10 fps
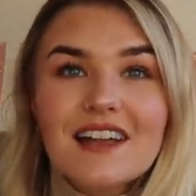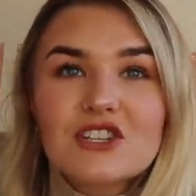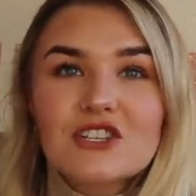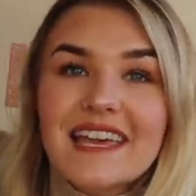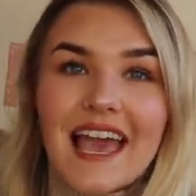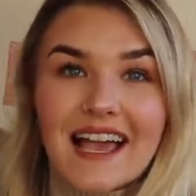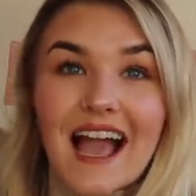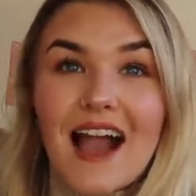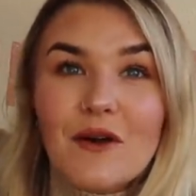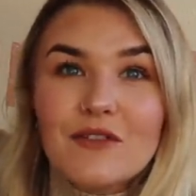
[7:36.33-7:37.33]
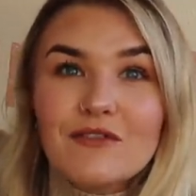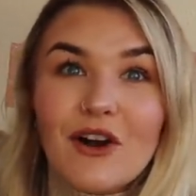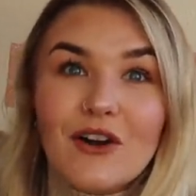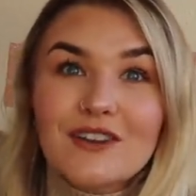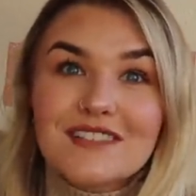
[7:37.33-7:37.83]
and just getting out of
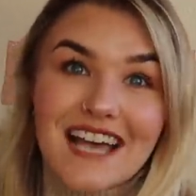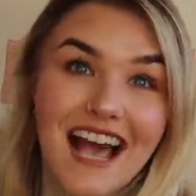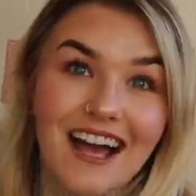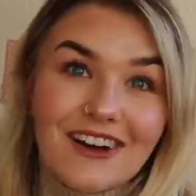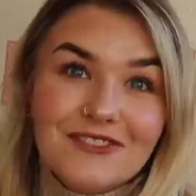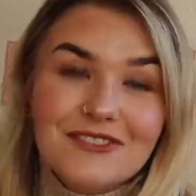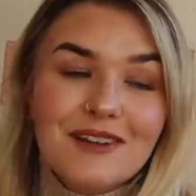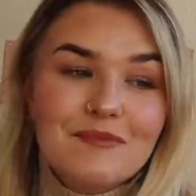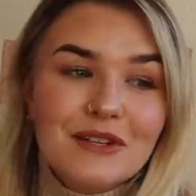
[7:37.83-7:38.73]
our town,